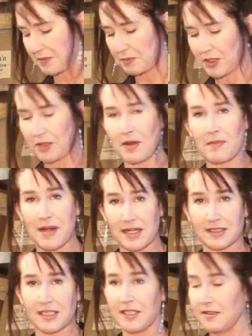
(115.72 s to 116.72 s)
is pretty well
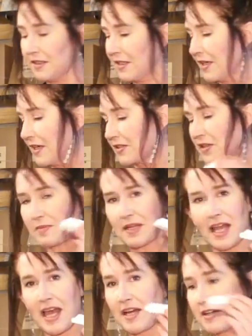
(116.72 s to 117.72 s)
melted, so I'm
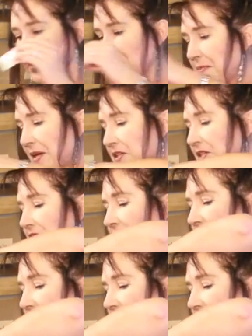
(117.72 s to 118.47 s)
going to add our suspension